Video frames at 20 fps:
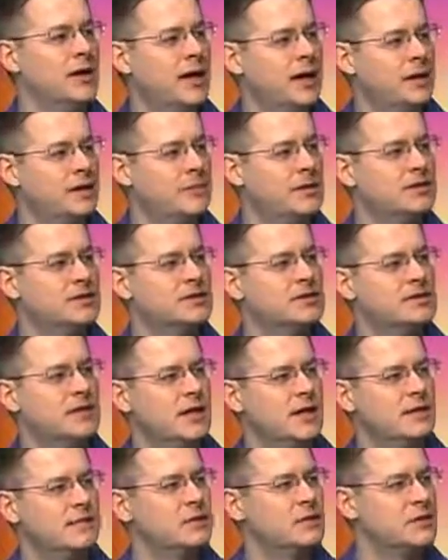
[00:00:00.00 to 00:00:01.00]
elements
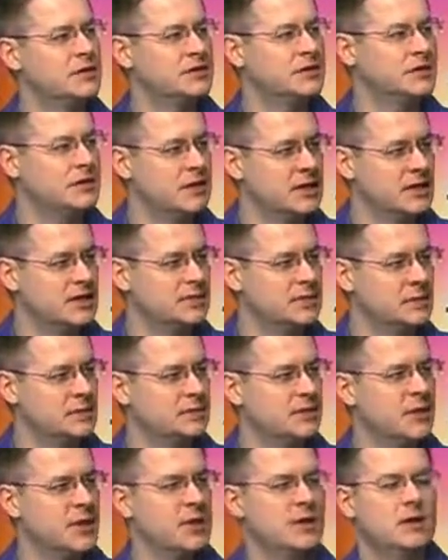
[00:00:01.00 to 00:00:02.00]
of the Christian gospel.
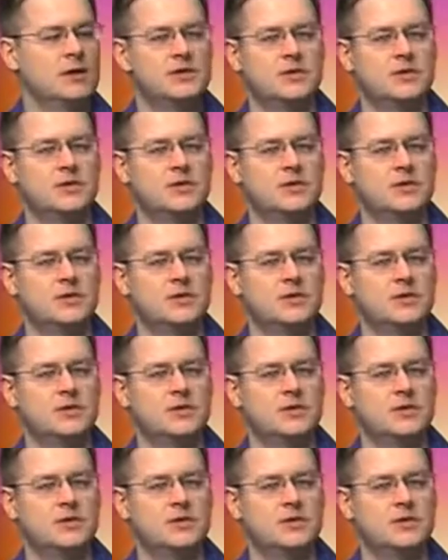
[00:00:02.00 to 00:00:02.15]
Right.